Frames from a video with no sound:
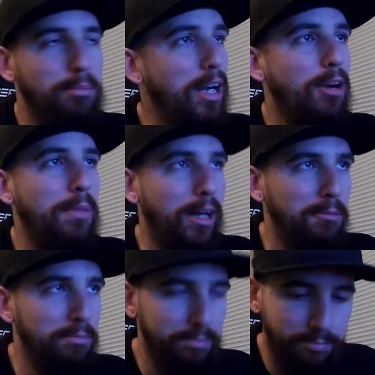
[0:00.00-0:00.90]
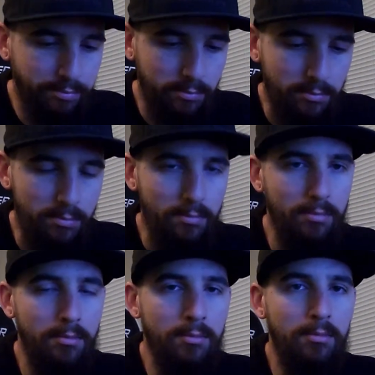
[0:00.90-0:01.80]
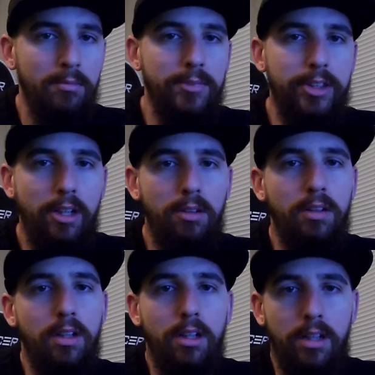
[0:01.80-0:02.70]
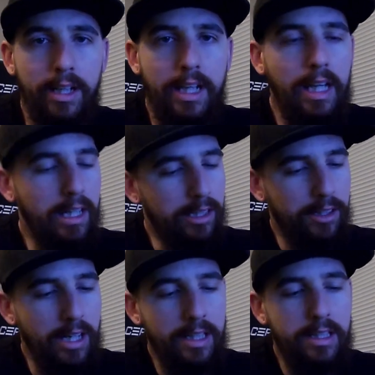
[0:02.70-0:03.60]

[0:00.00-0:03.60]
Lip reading: Paramount. So again,